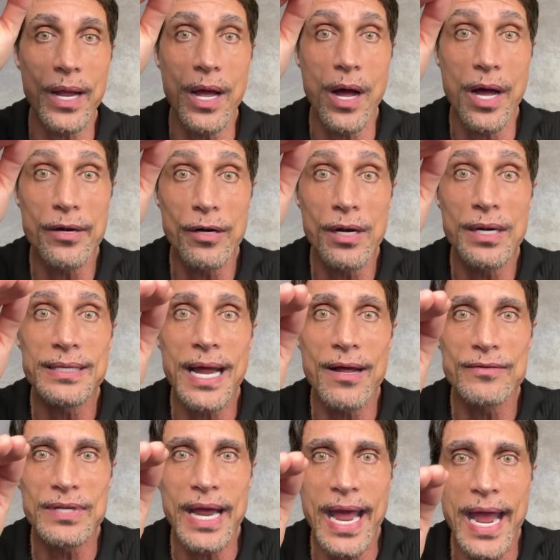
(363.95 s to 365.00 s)
100
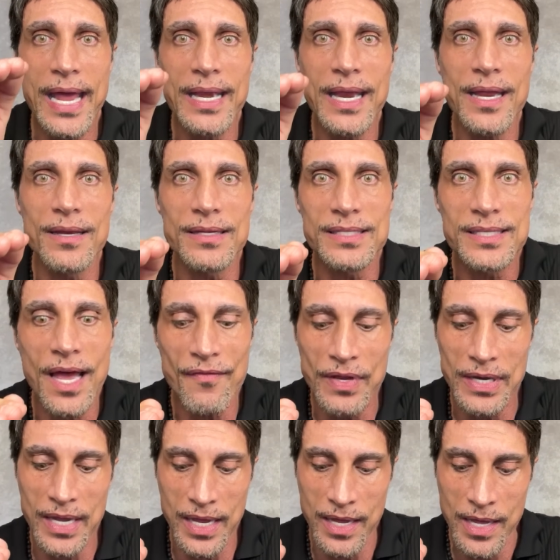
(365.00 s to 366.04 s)
down to 80 to
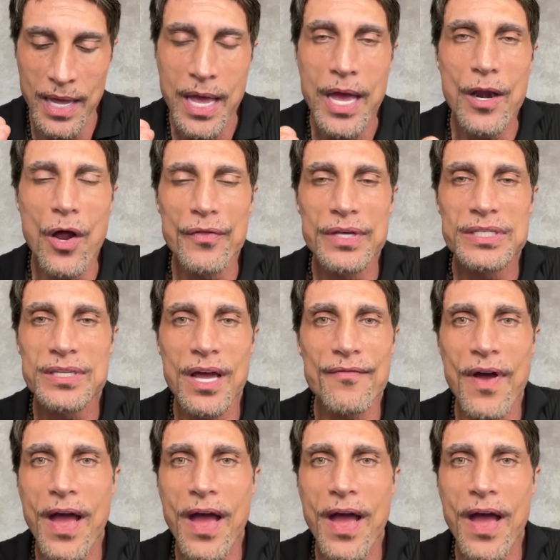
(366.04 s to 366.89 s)
70 and all this stuff.